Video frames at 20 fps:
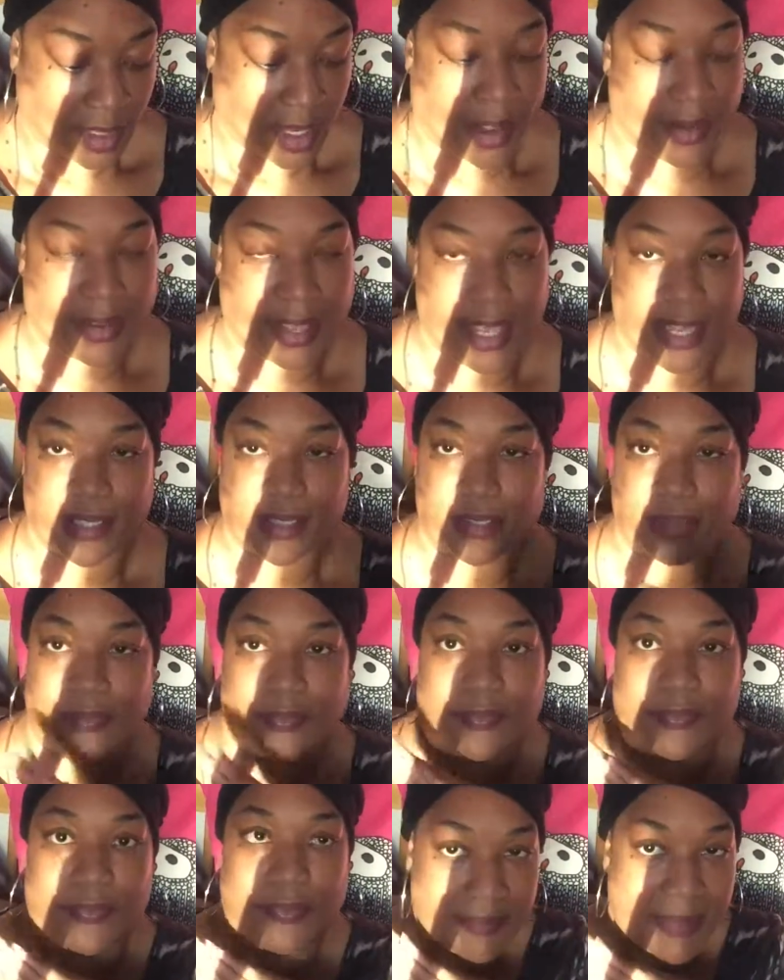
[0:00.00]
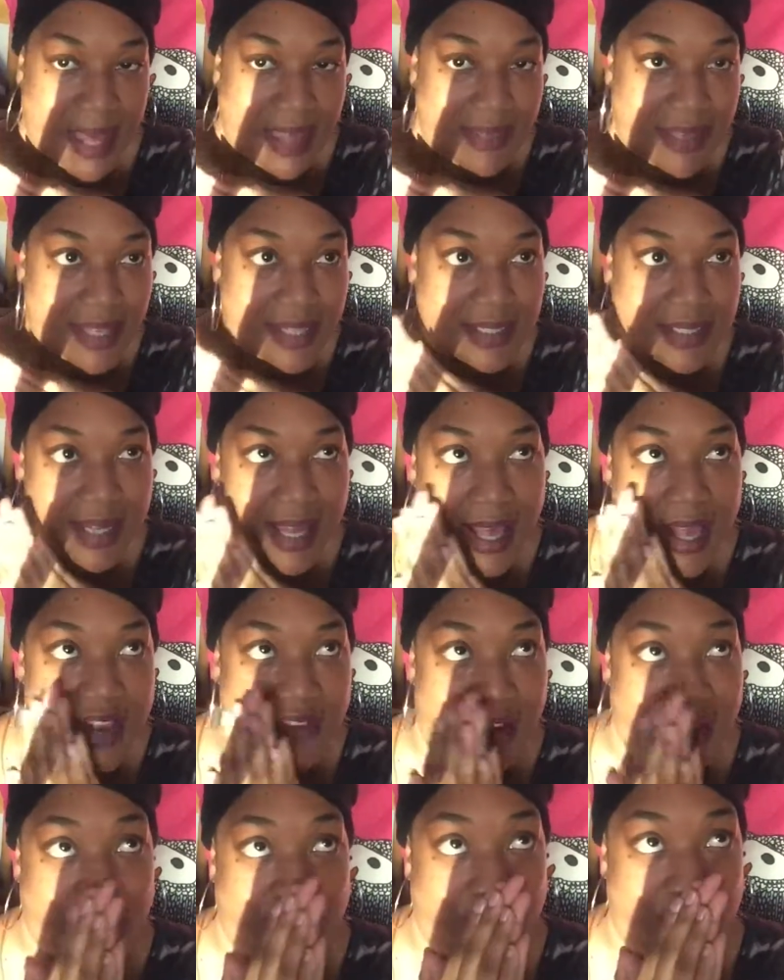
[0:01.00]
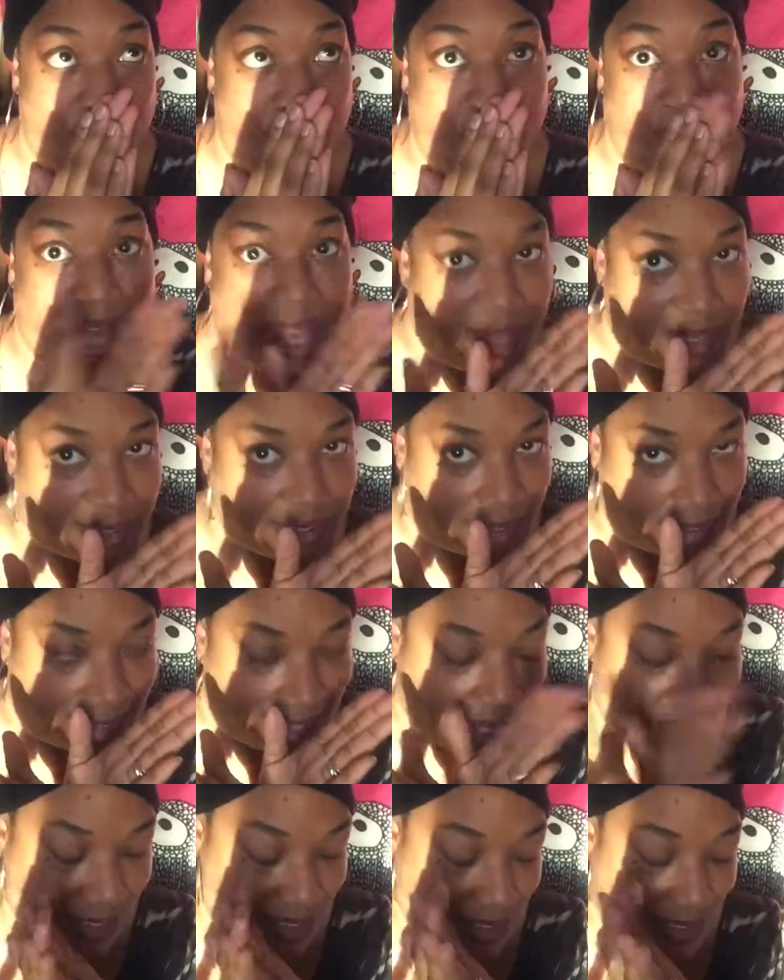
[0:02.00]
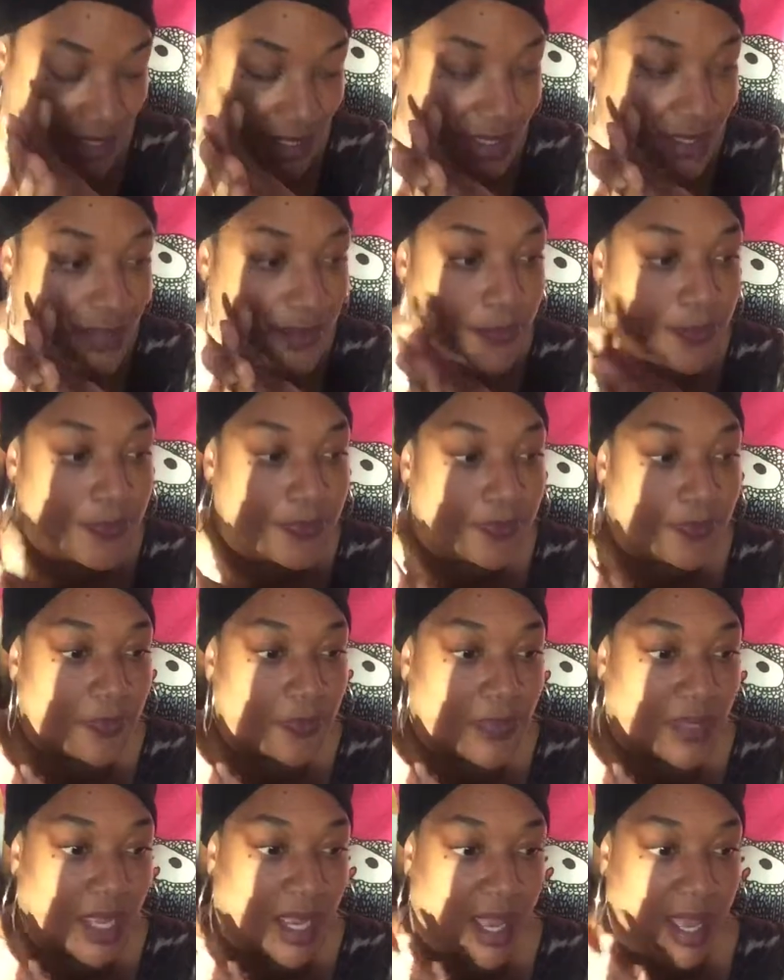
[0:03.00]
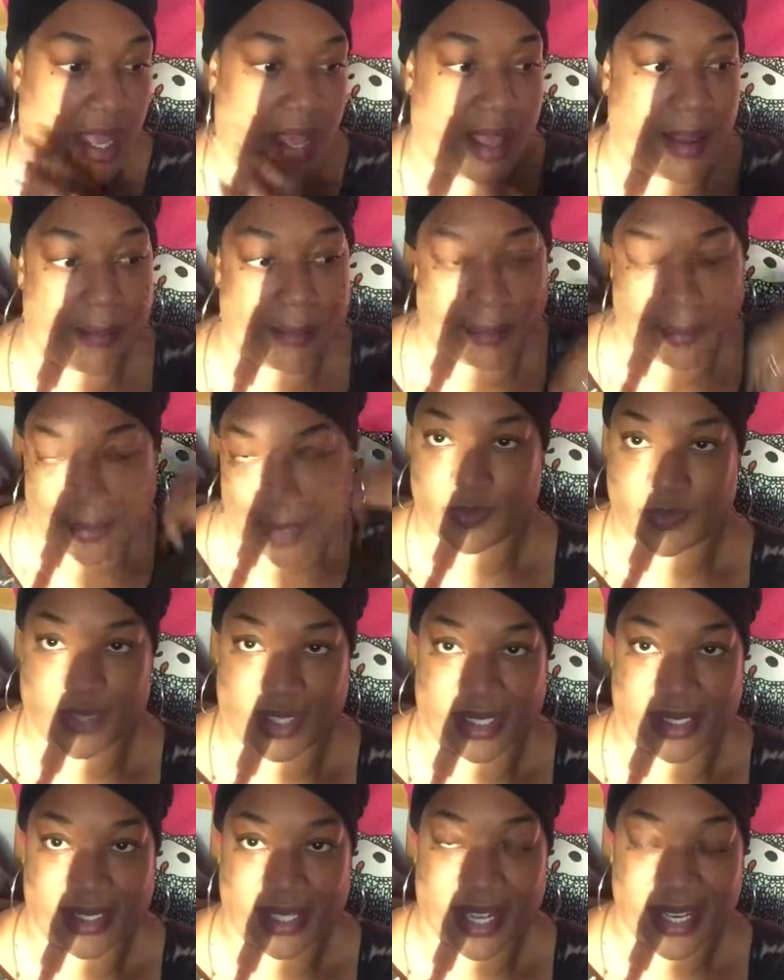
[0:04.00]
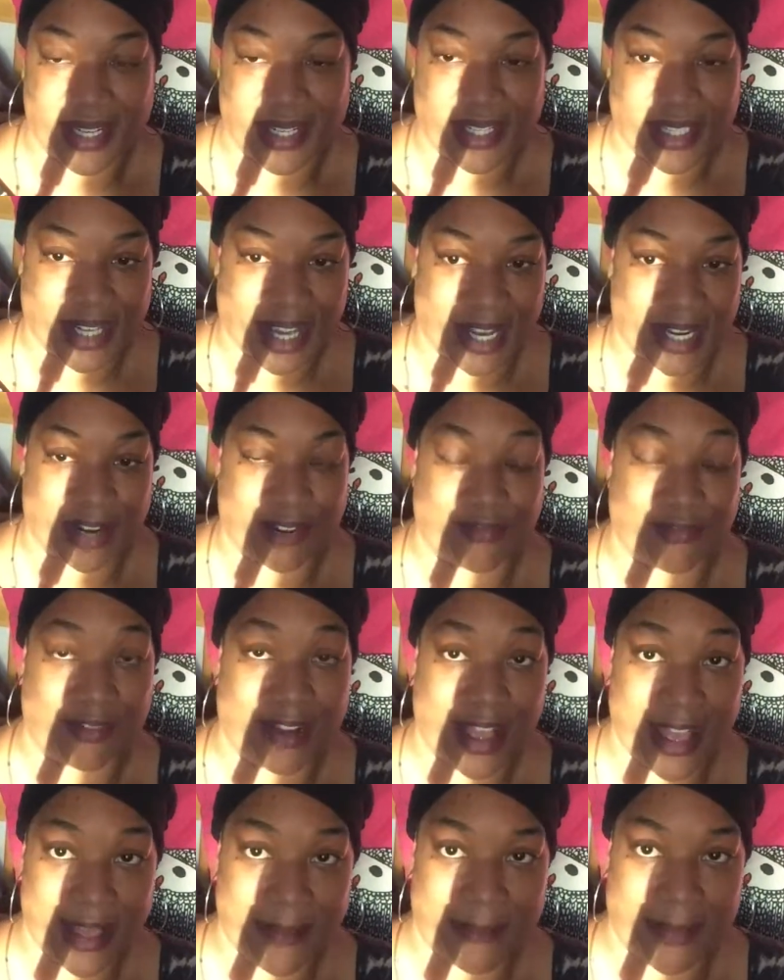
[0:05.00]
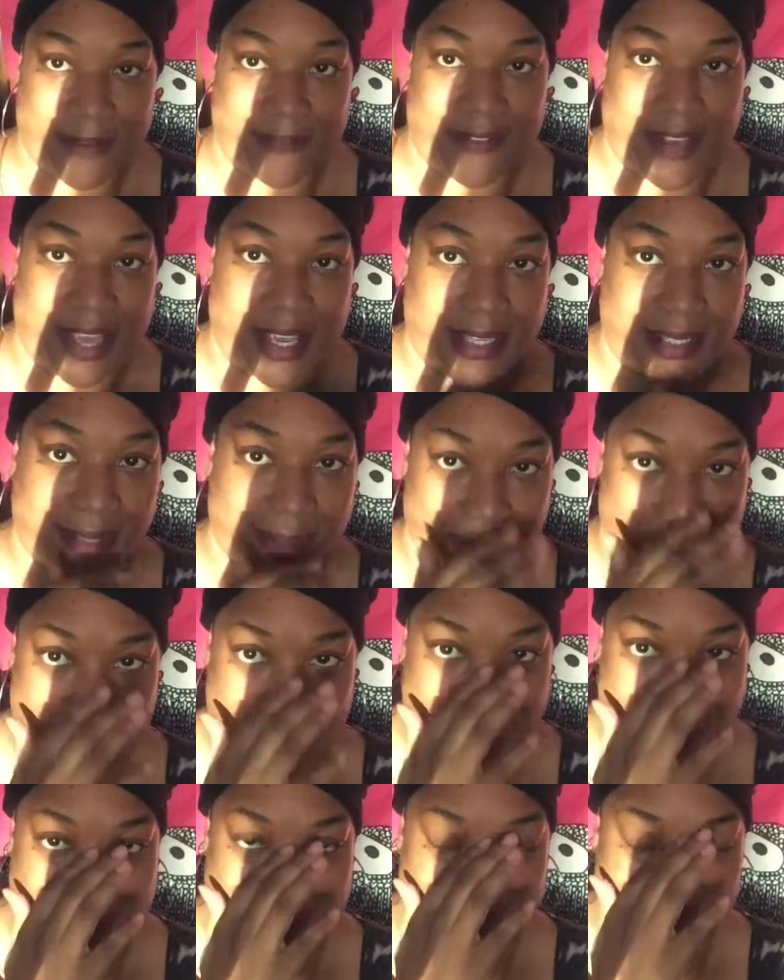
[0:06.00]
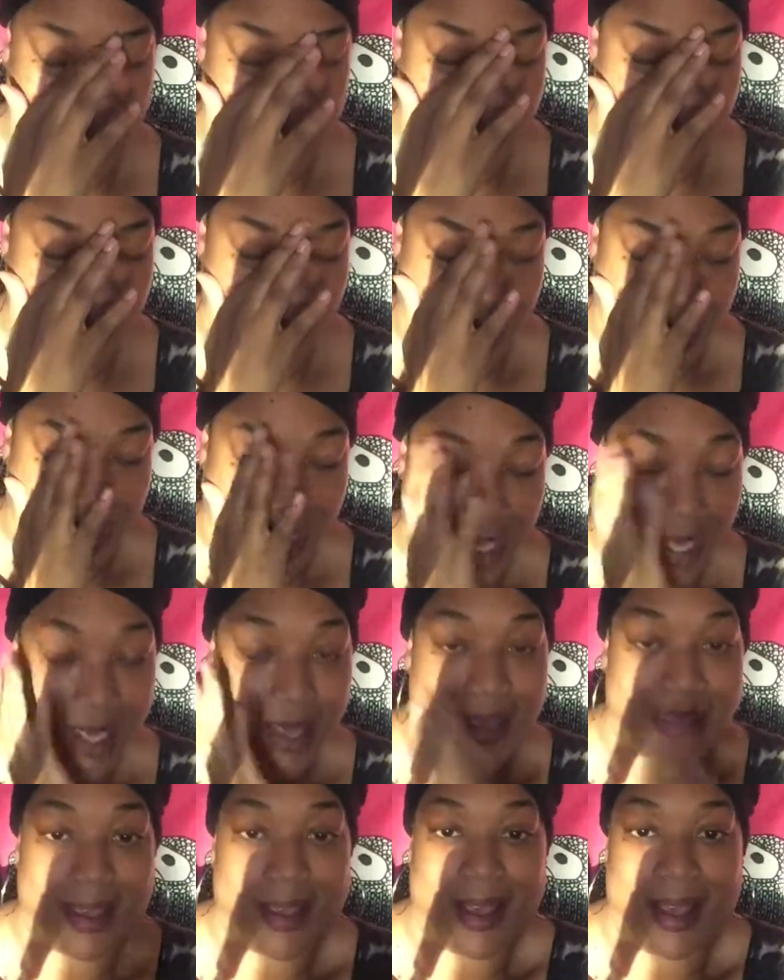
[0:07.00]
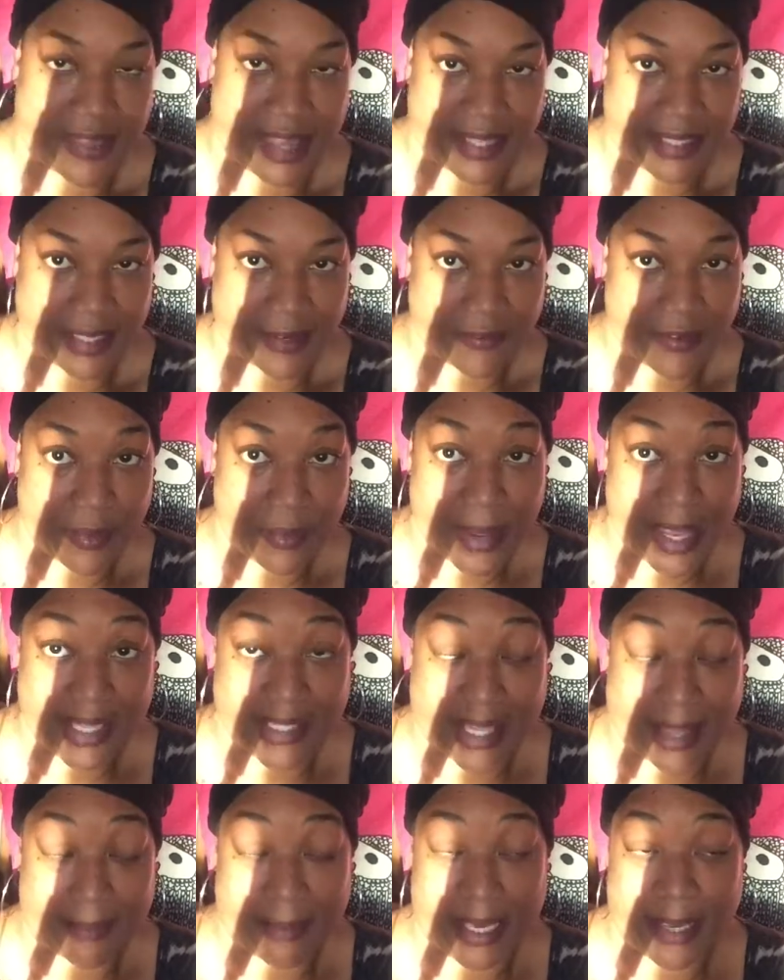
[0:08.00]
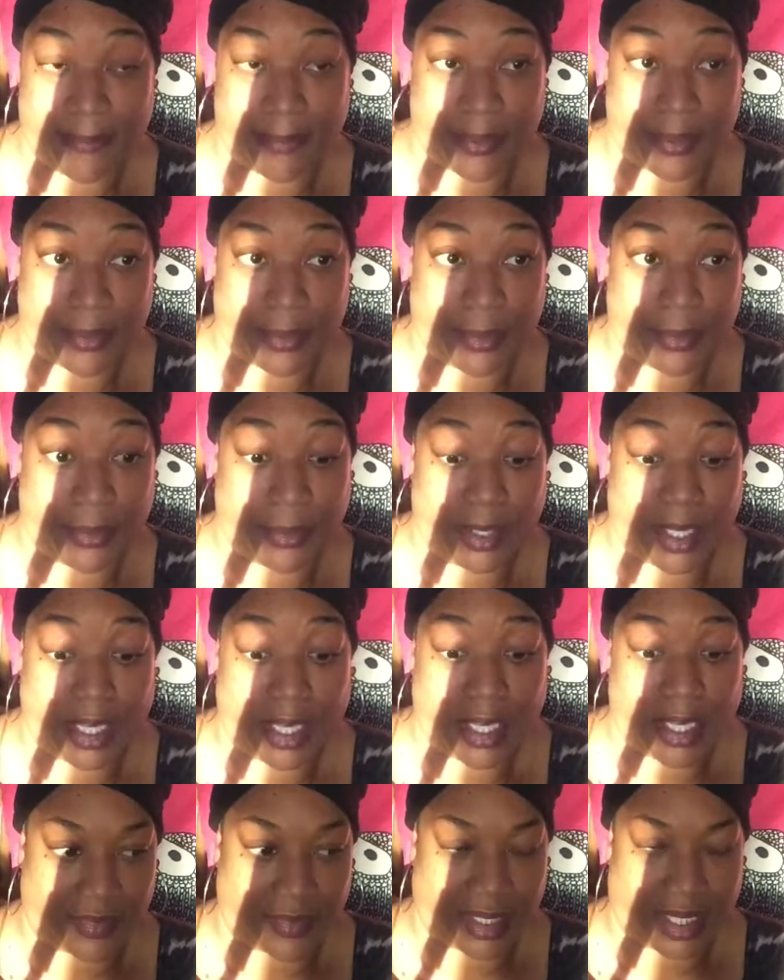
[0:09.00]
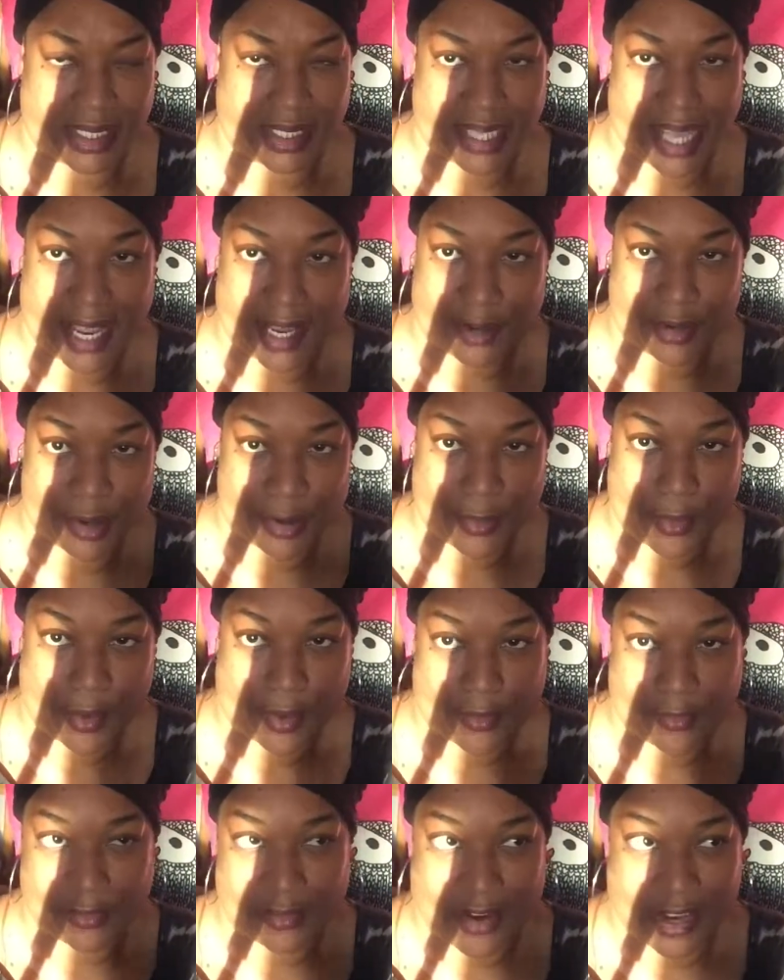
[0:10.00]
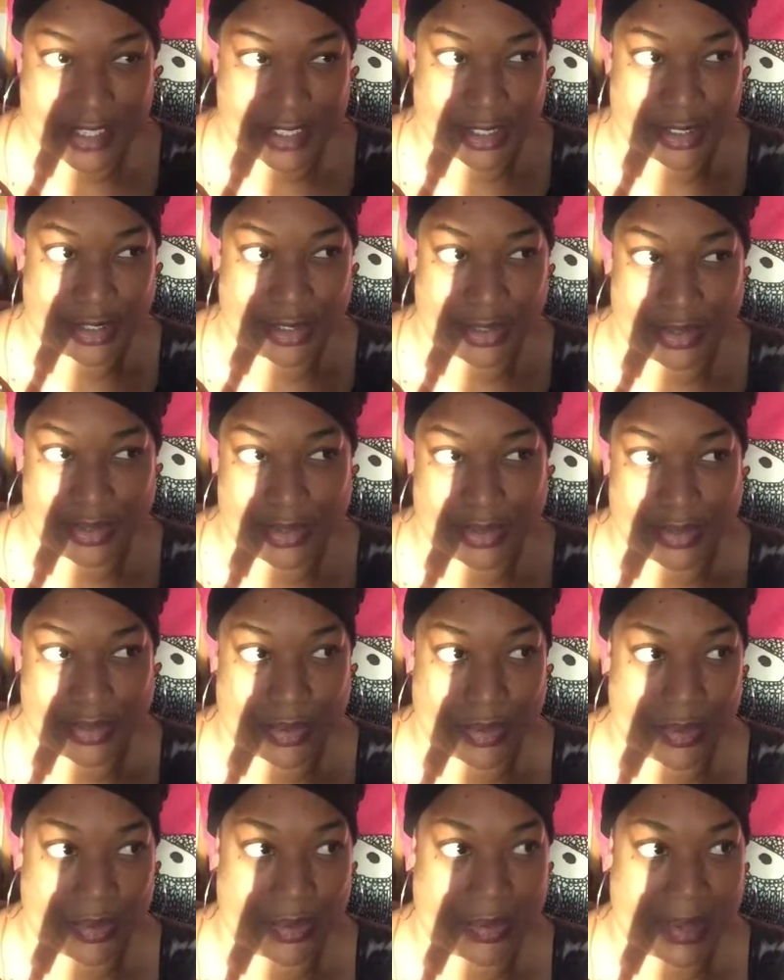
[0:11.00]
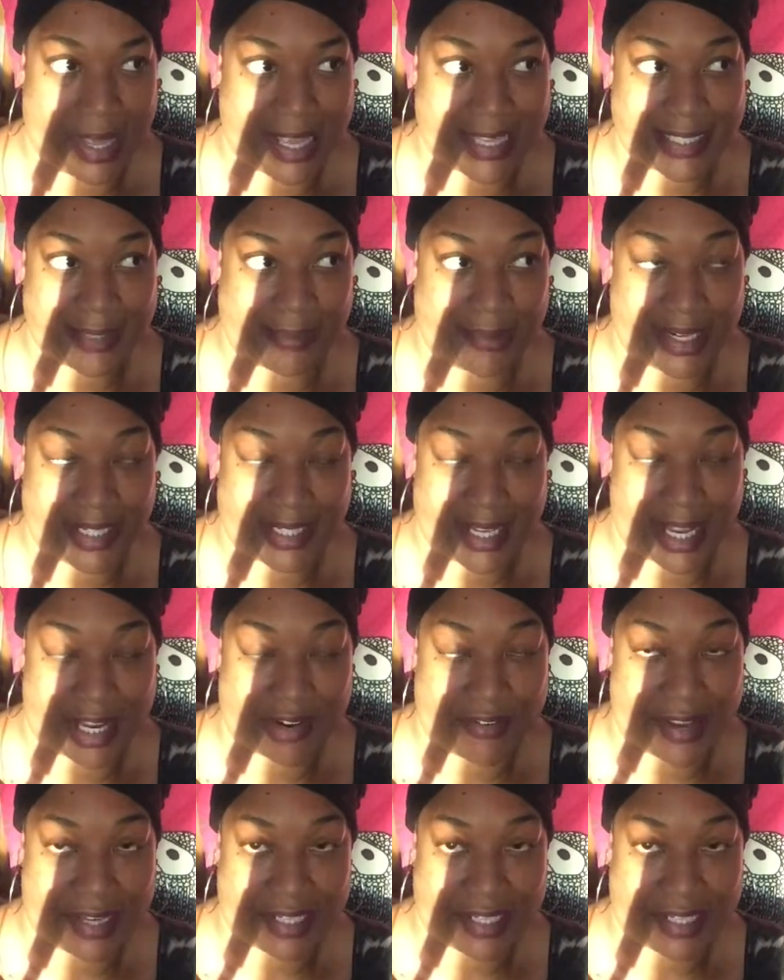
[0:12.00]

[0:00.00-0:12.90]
Okay, to make this like gratitude exercises, the sun is shining right in my face, oh my goodness. There's different ways that people take note of gratitude or express their